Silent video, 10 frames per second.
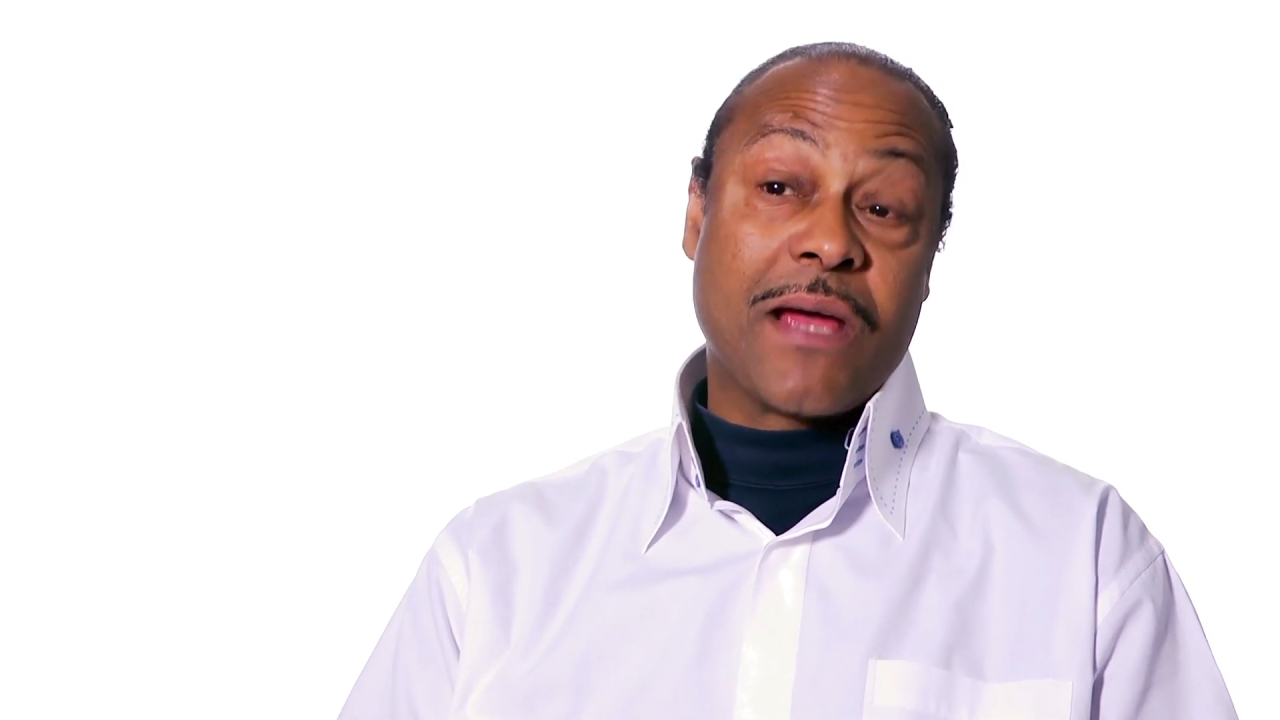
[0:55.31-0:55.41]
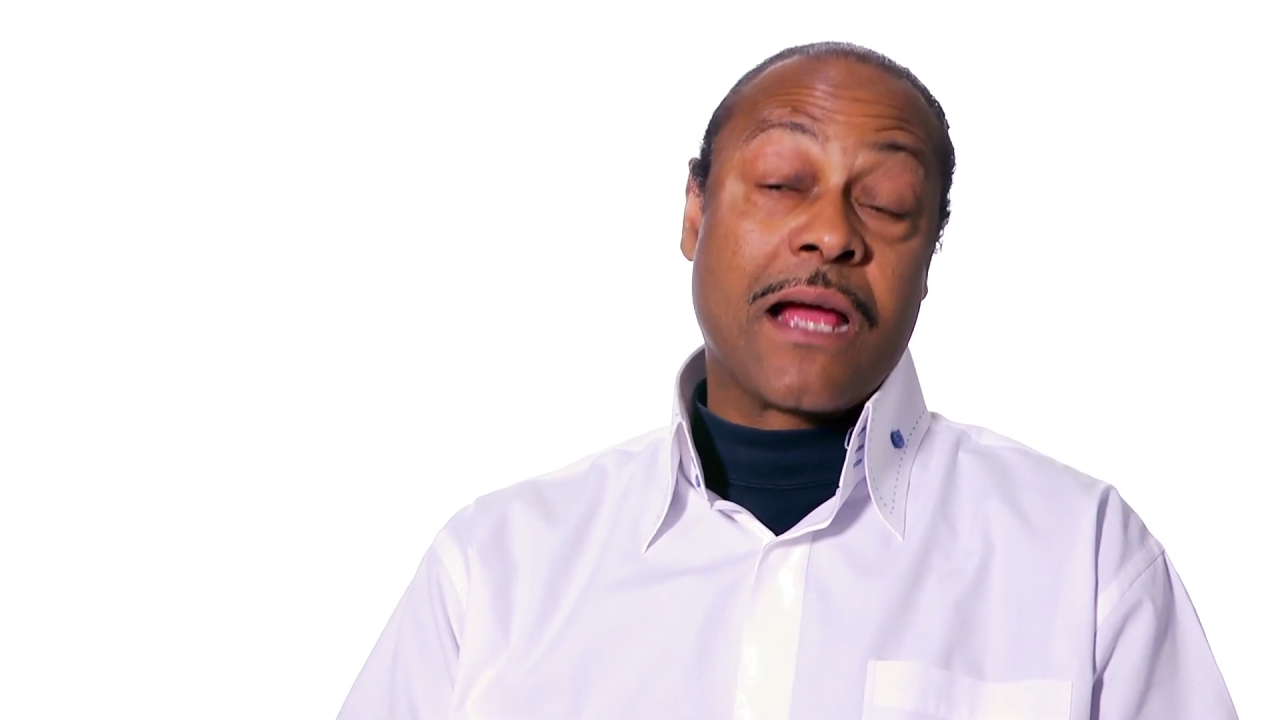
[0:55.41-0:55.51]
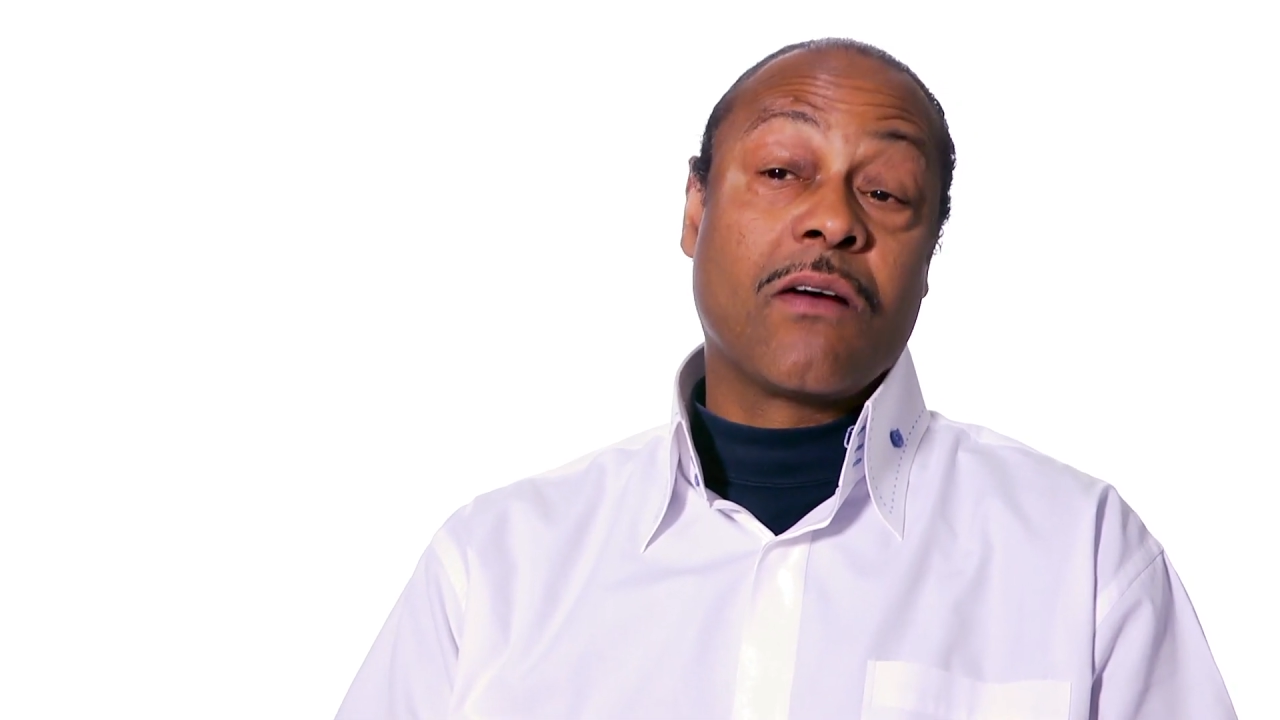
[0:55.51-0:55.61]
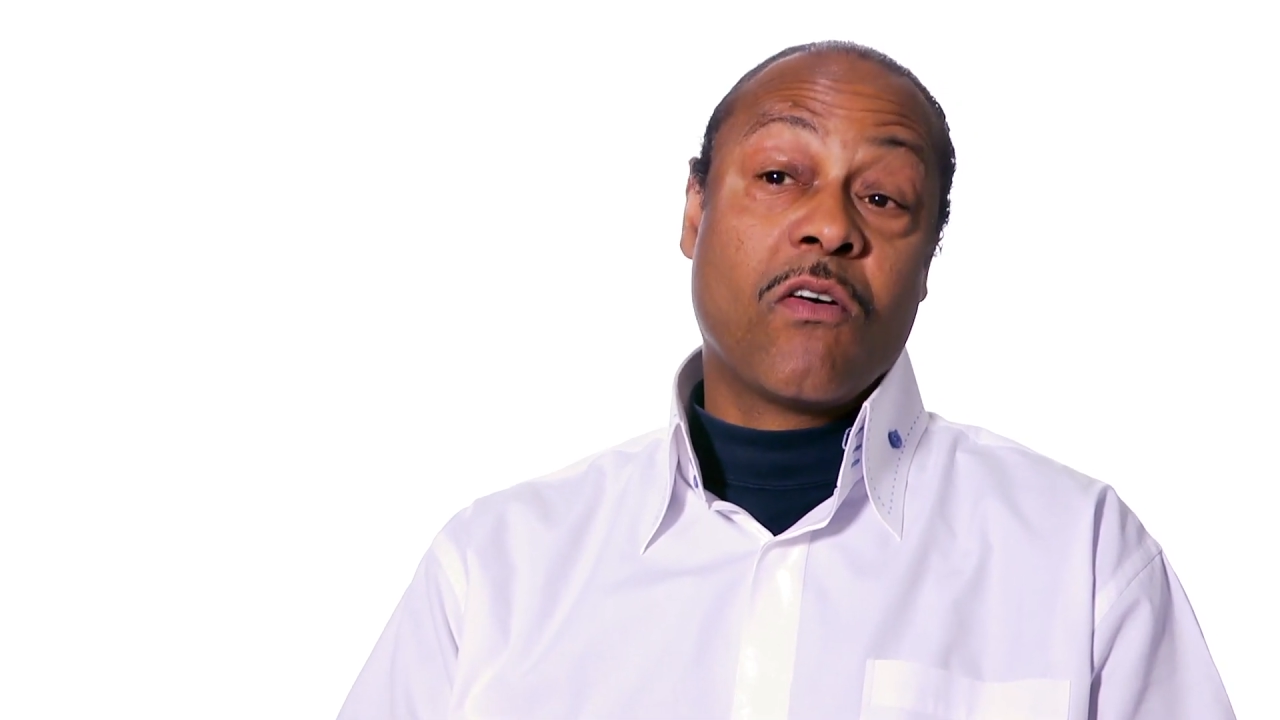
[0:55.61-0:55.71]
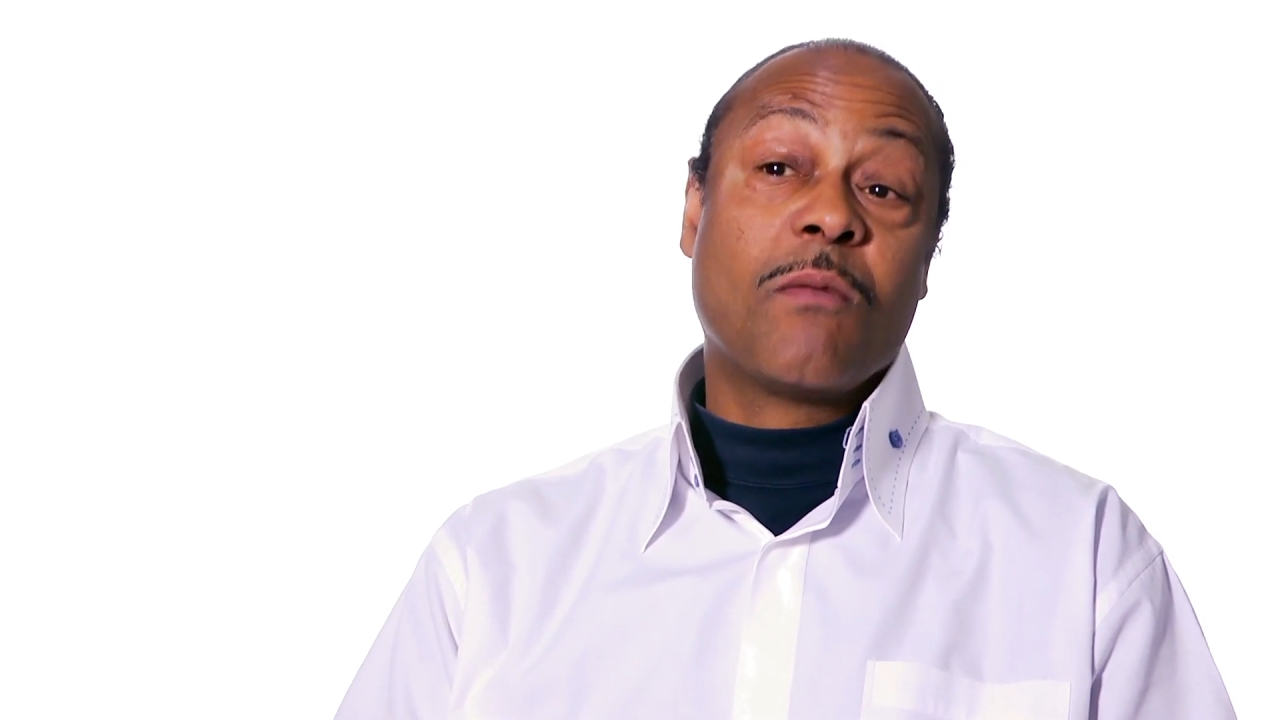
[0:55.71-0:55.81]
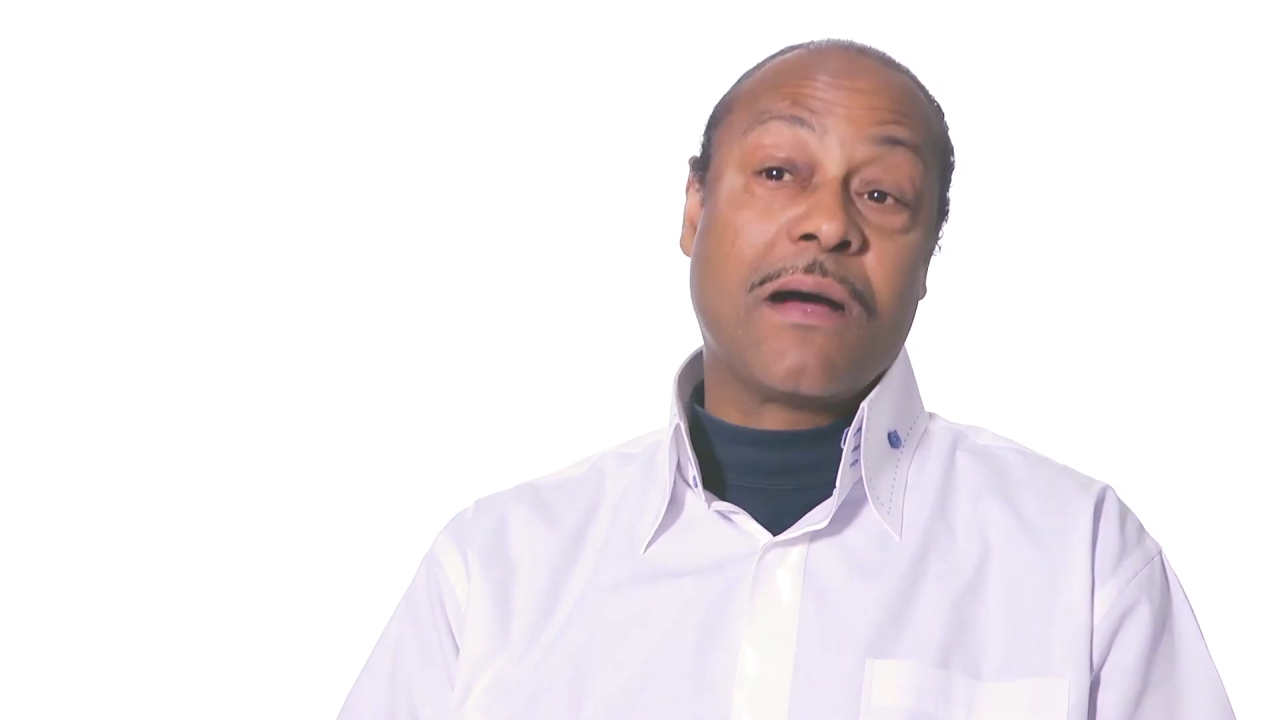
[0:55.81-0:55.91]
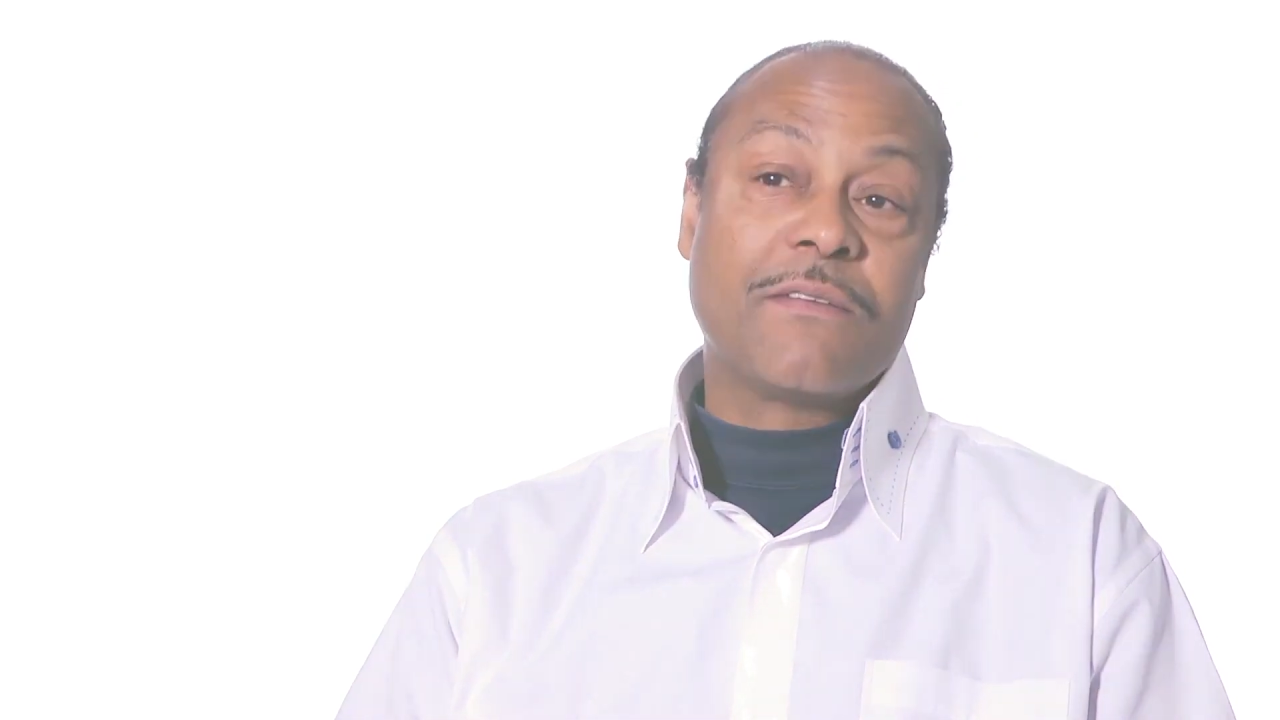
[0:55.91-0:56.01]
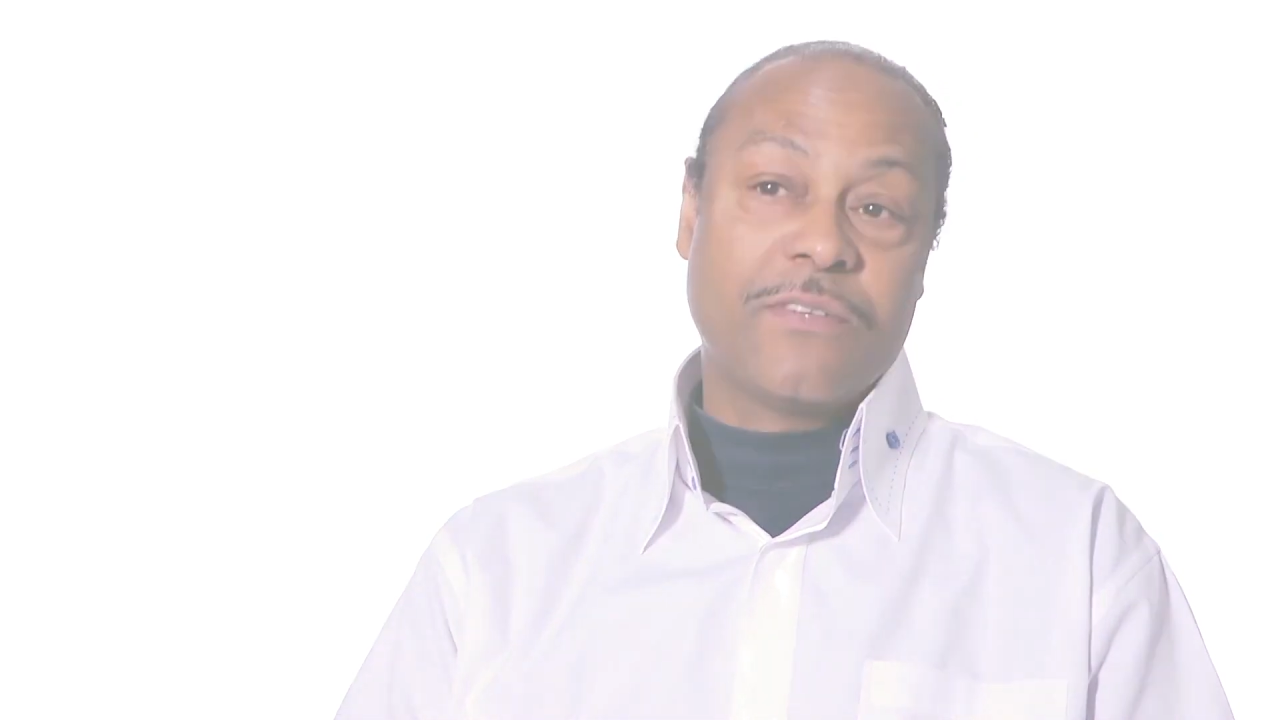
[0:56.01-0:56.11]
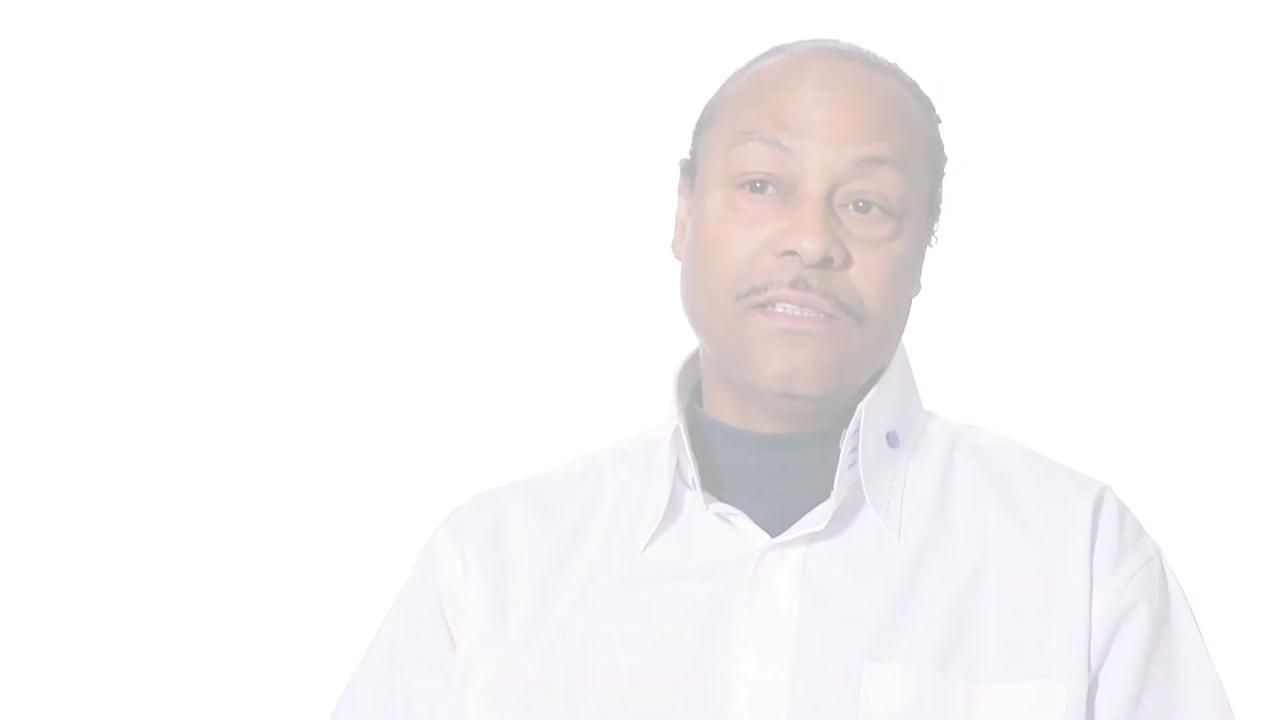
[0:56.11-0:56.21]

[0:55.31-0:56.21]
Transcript: back on my